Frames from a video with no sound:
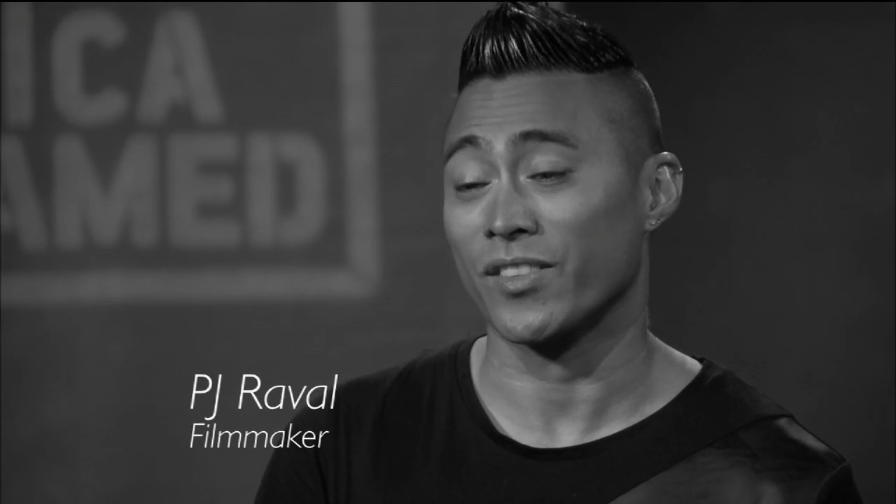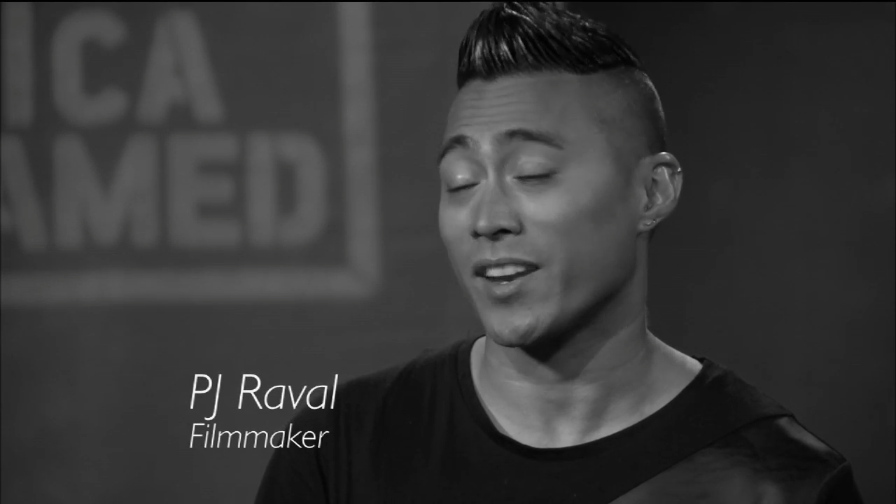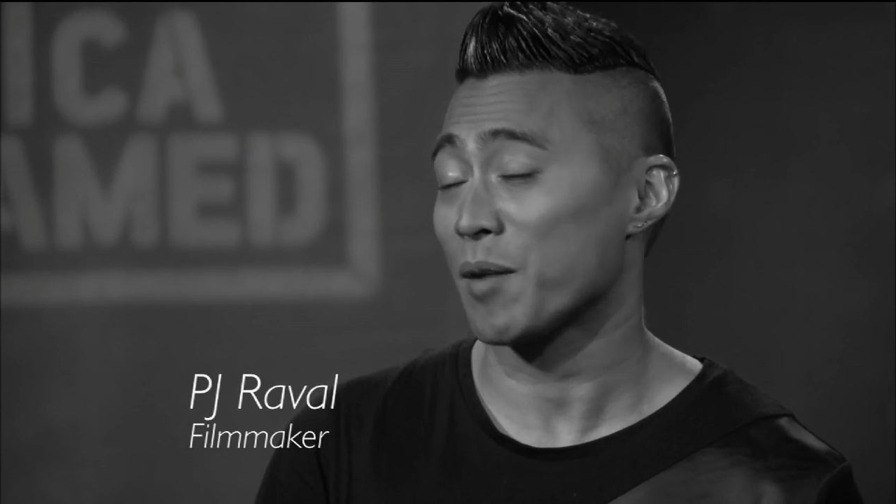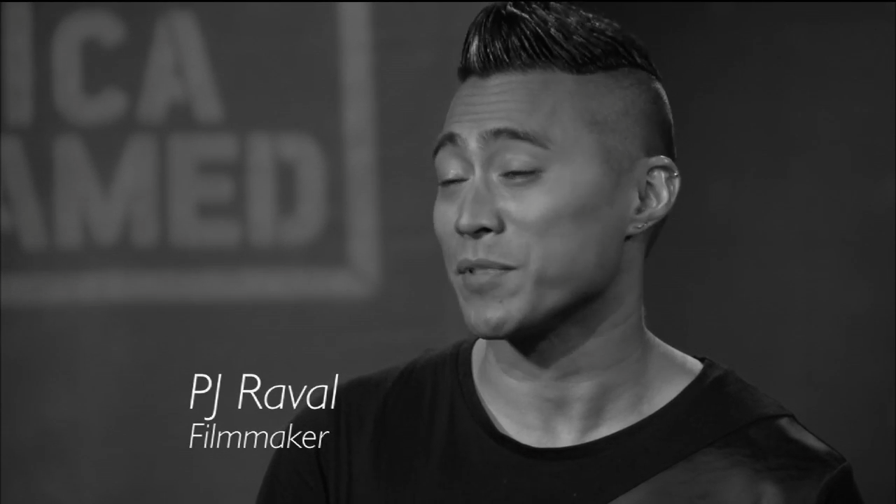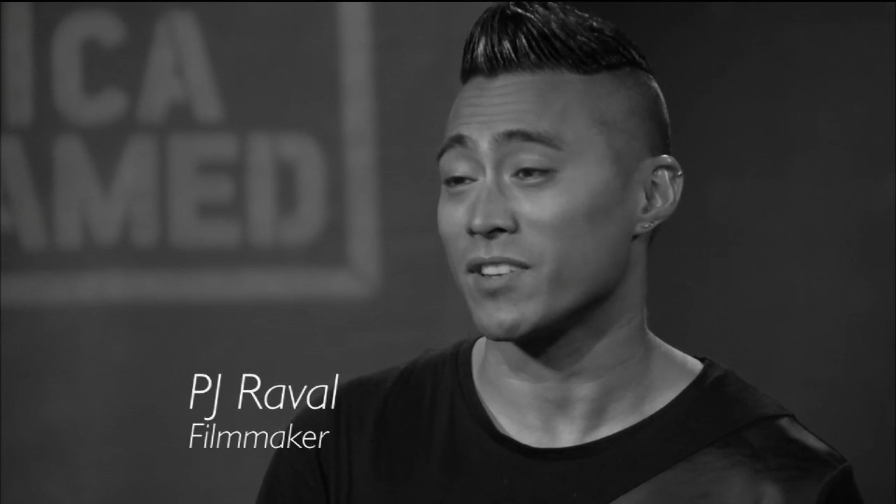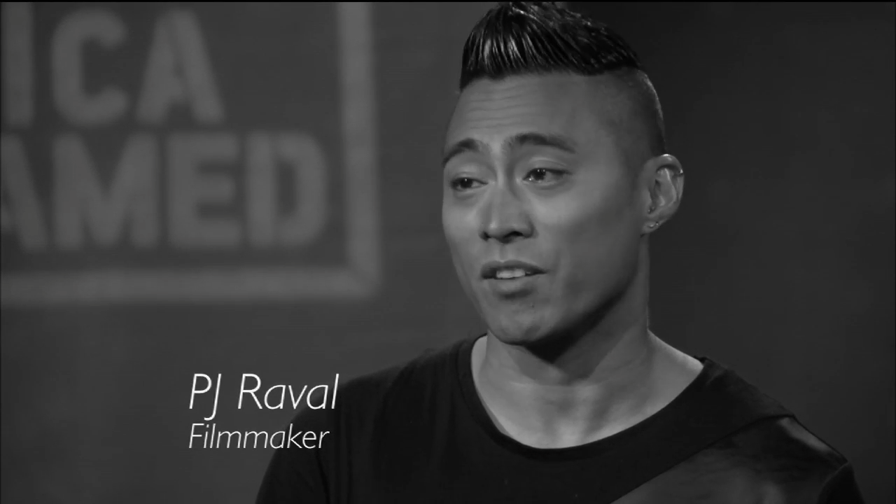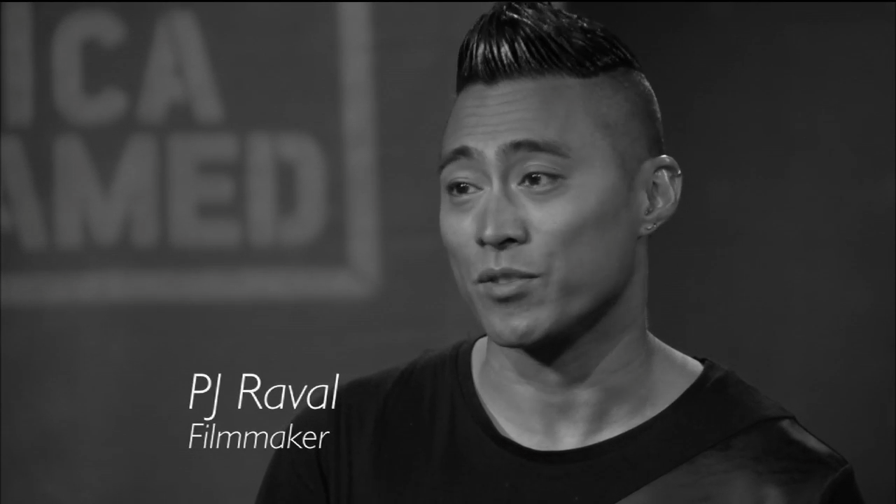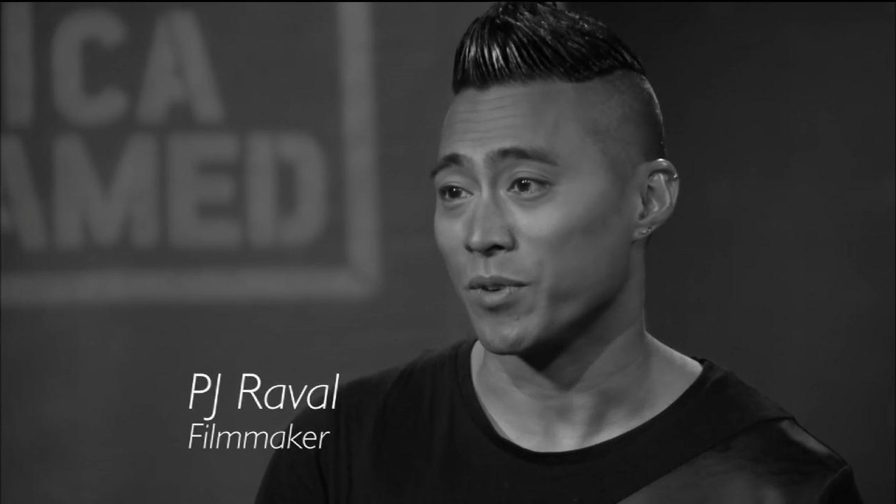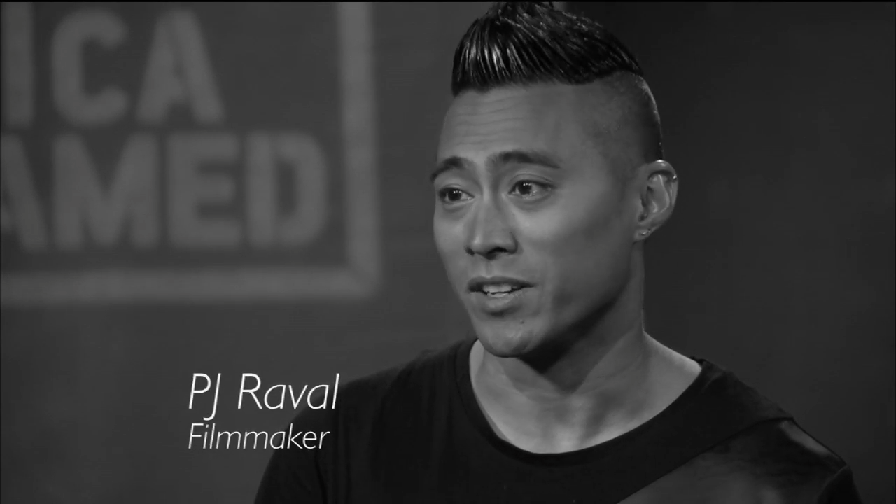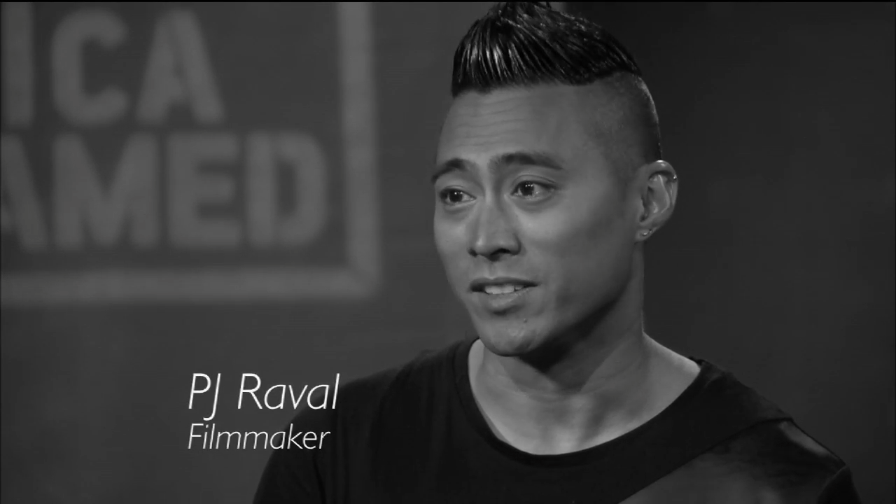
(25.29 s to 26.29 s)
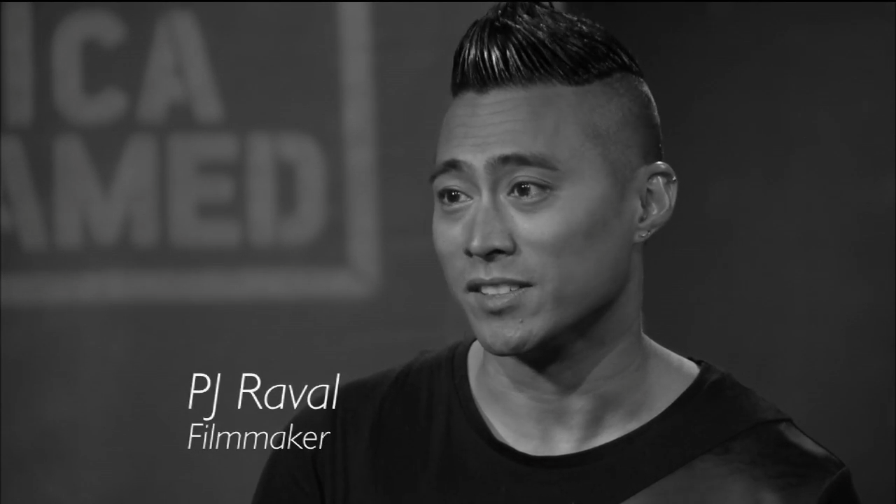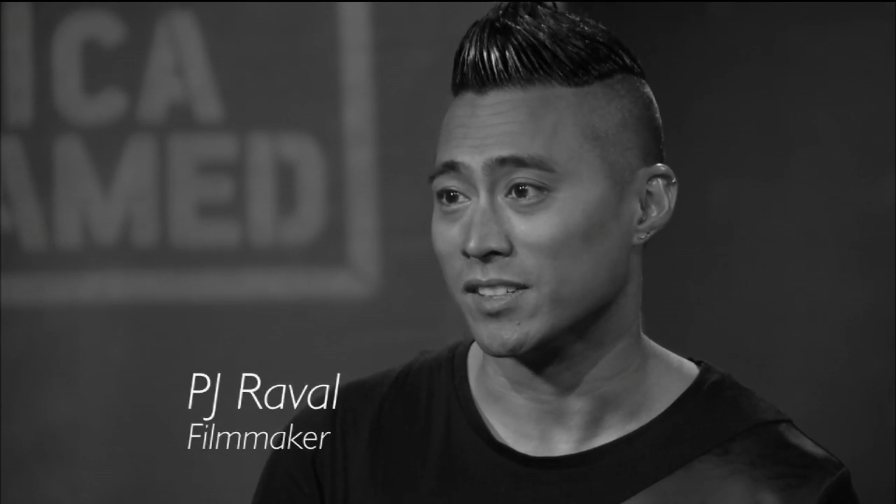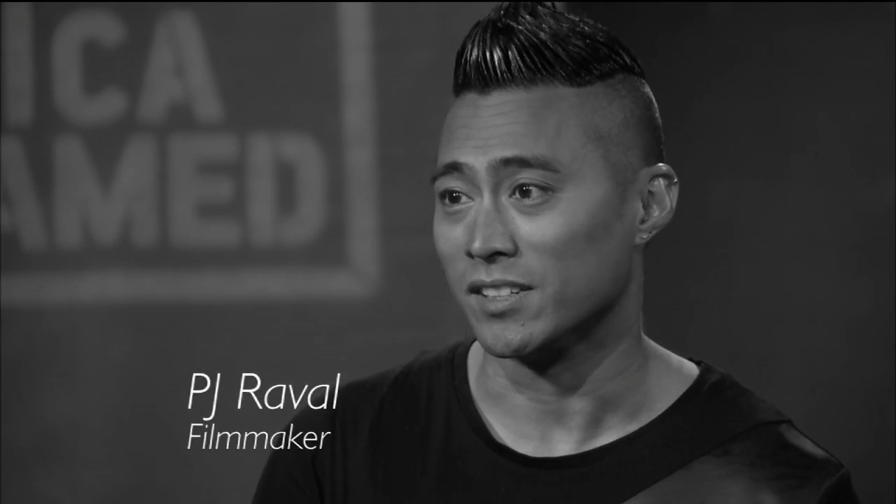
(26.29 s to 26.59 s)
that happens to everyone.